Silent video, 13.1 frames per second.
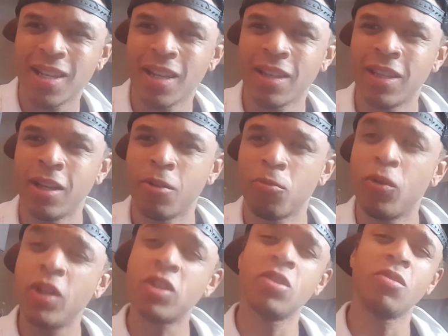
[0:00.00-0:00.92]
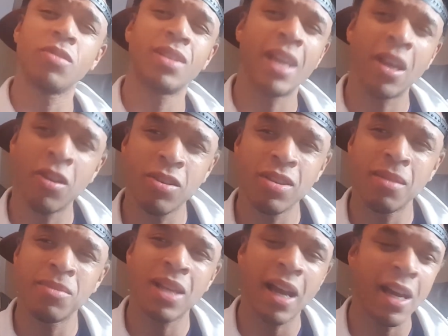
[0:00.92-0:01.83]
to the original singer
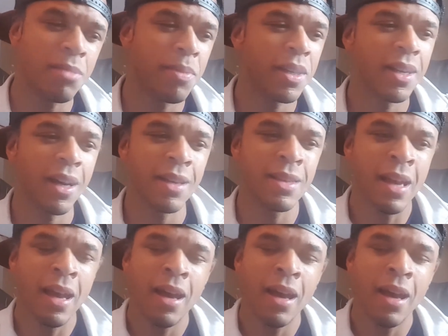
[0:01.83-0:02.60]
sometimes, because